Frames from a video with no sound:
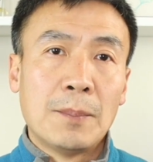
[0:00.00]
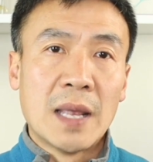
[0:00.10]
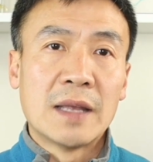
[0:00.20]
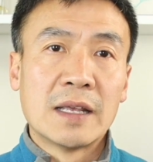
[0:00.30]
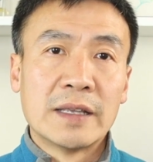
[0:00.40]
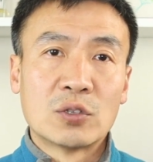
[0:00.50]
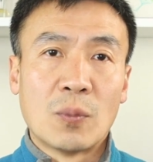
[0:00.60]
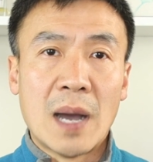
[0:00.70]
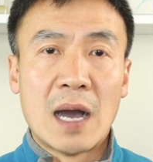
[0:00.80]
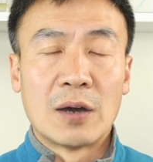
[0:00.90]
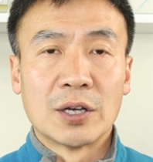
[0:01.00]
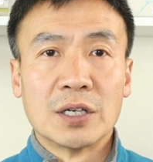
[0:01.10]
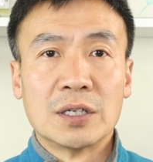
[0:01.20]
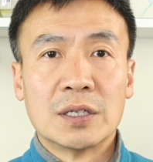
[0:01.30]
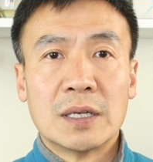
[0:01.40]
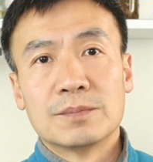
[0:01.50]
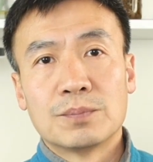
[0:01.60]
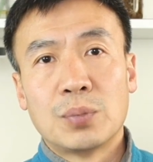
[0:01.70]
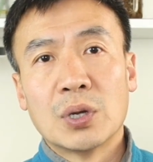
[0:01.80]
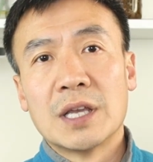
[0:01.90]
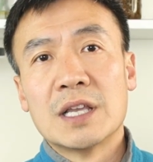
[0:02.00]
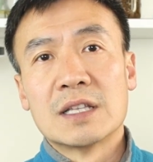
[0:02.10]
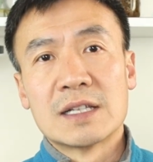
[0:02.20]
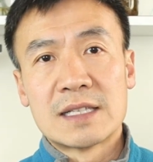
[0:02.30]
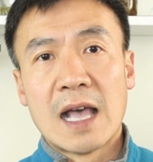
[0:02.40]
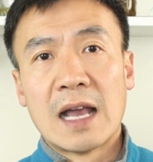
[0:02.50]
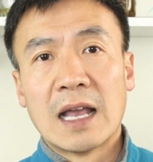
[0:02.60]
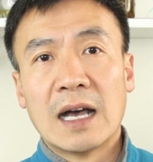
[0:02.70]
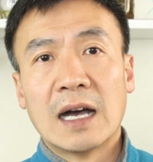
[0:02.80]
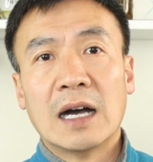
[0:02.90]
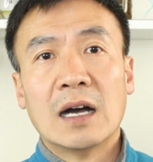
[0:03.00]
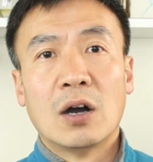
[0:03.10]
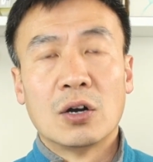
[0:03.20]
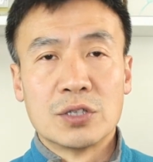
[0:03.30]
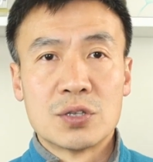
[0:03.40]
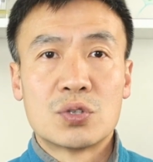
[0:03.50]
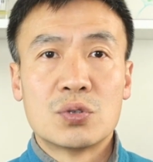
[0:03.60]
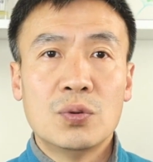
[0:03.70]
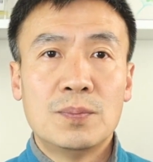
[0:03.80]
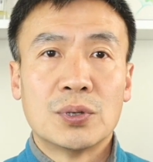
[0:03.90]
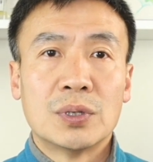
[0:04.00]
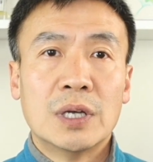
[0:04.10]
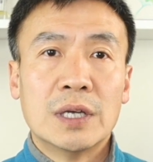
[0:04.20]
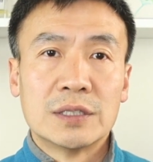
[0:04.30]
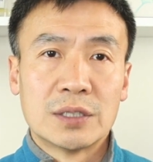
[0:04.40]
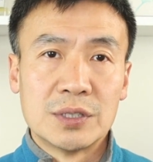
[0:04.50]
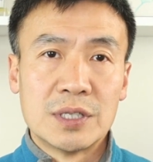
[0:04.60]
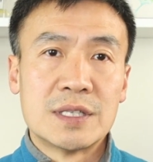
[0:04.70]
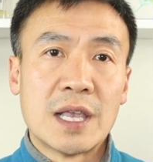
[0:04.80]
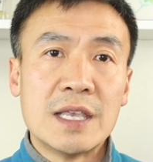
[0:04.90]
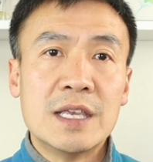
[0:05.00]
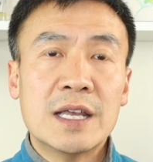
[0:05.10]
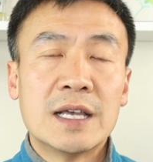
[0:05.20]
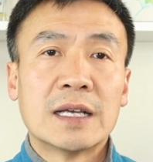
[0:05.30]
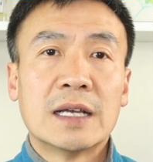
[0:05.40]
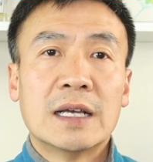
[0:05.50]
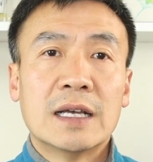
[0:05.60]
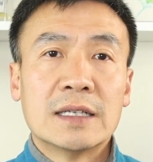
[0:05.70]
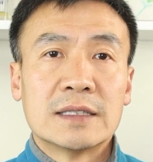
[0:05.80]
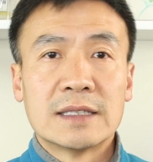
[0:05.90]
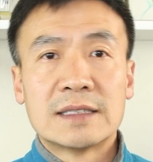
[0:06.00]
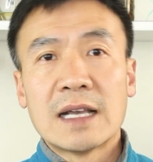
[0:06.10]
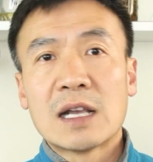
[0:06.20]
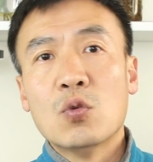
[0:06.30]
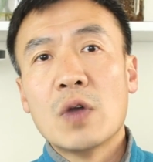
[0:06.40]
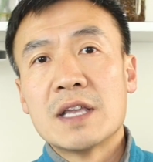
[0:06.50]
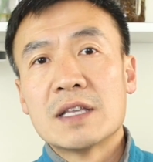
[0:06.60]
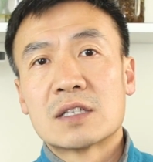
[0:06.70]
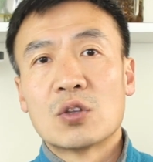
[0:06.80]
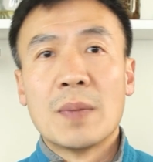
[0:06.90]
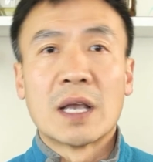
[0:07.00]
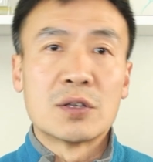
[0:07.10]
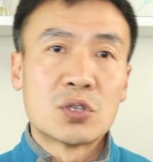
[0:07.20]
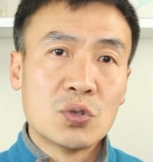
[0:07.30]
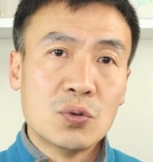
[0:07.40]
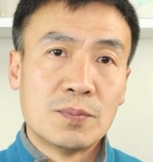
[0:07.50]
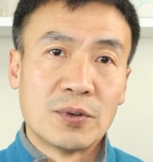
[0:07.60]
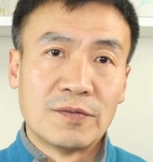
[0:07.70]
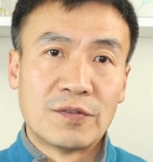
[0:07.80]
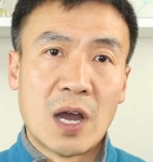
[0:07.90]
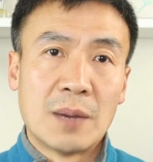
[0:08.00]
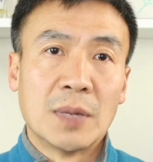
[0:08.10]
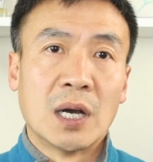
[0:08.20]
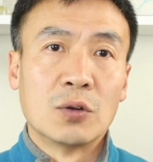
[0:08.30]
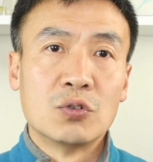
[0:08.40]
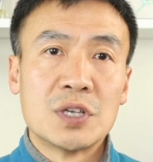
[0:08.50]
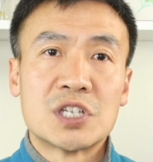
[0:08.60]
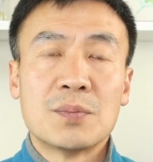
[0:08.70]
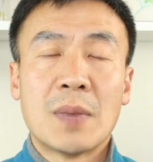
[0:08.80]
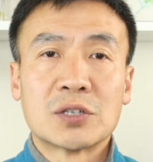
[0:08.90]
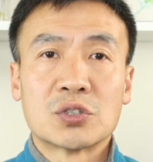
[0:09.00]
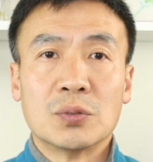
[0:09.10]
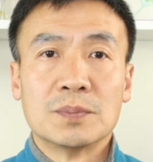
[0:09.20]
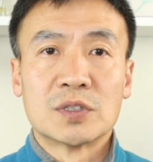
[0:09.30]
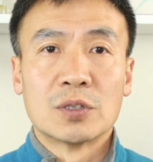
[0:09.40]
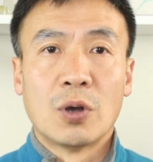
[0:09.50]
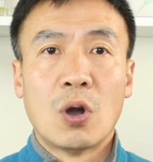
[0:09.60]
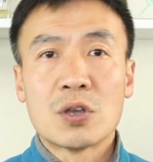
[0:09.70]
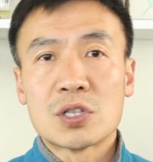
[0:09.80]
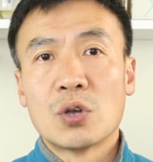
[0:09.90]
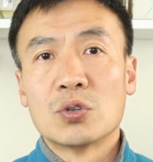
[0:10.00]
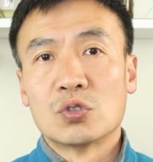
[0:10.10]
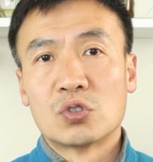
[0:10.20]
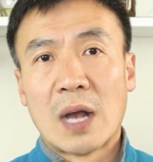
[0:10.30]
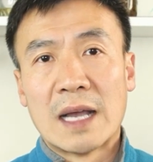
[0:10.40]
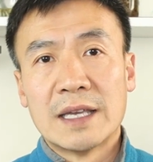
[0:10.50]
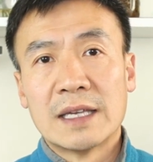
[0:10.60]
blend it into powder, put it in the salad or the soup, so you just eat it. The second way is to make a soup from reishi mushroom. So also you dry